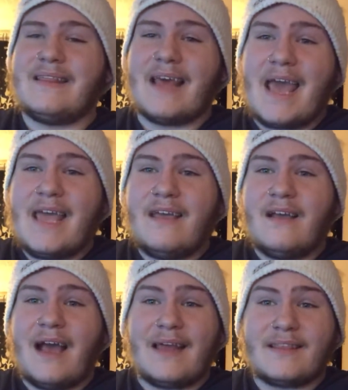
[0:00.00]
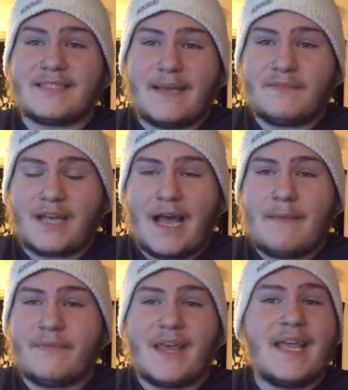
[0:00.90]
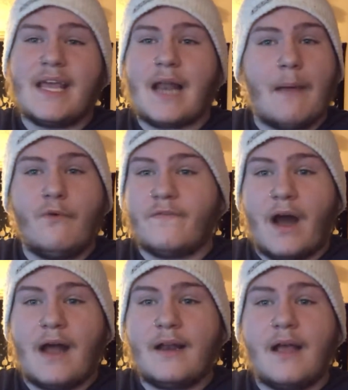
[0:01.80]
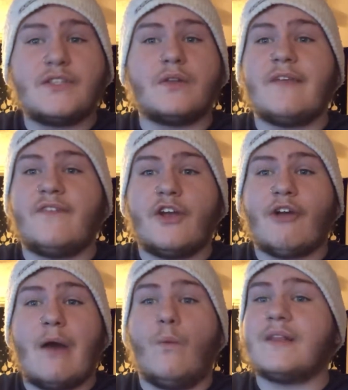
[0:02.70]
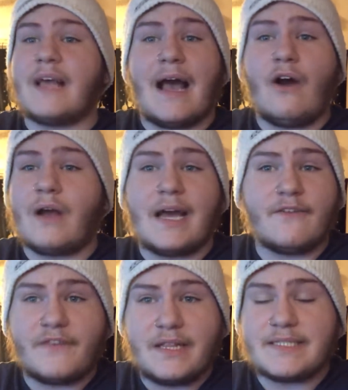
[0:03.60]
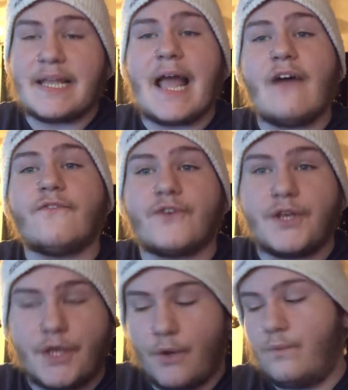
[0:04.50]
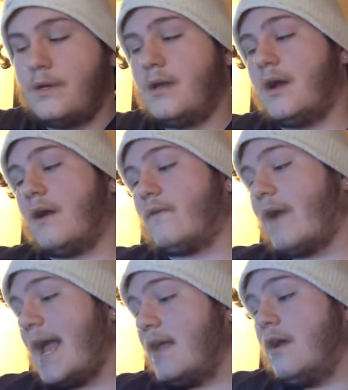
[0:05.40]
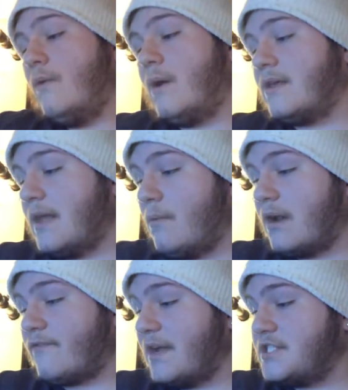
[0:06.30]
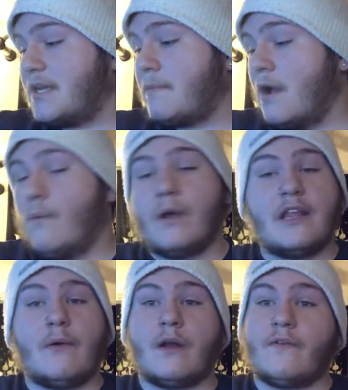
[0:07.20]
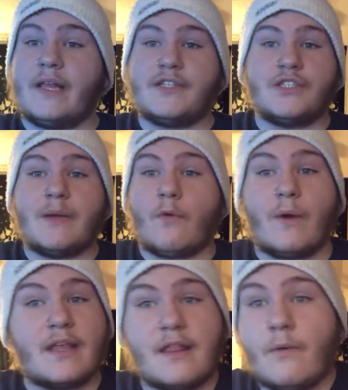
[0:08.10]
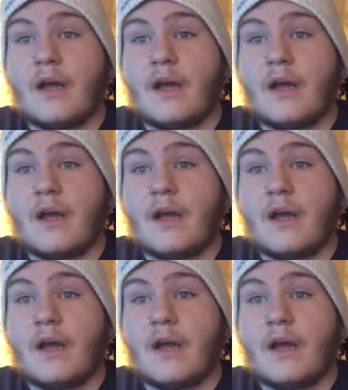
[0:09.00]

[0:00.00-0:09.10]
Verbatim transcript: they, at the same time, they cannot move on until they figure out what the hell kind of feelings they have for you. All right? Whether they want a friendship, whether they want a relationship, or whether they